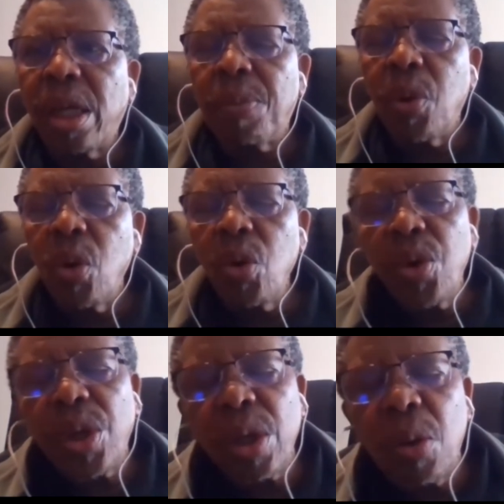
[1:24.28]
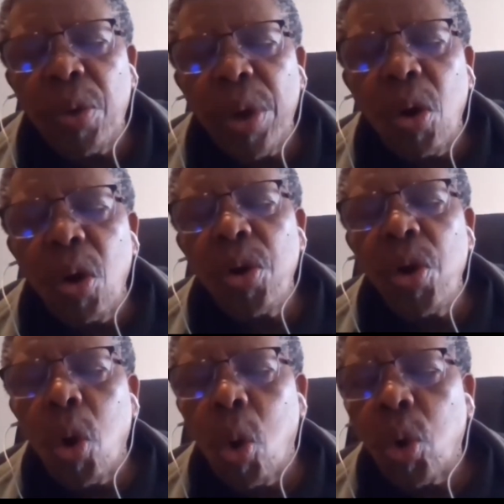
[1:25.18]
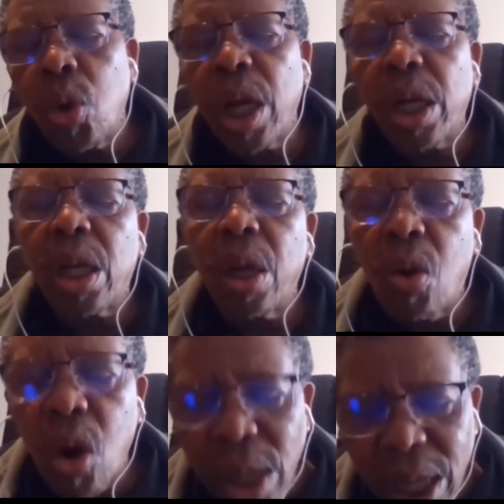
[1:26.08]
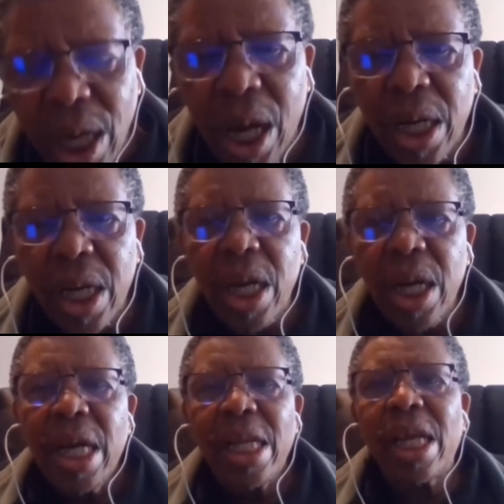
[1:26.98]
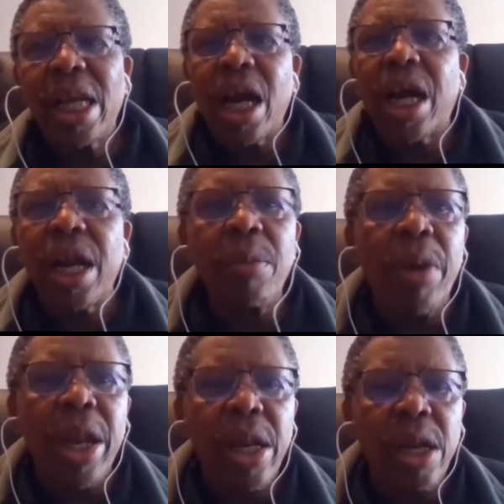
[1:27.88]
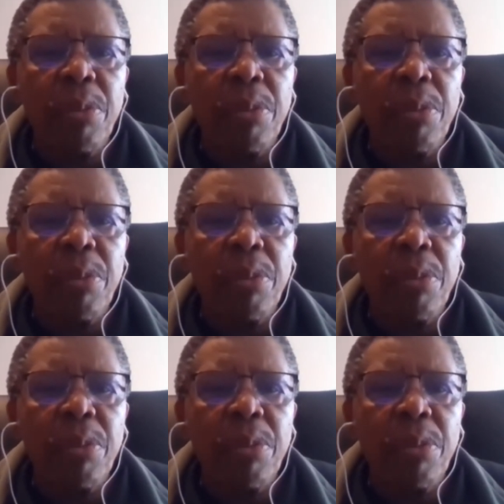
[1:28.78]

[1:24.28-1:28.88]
suppose we all know that the contract is an agreement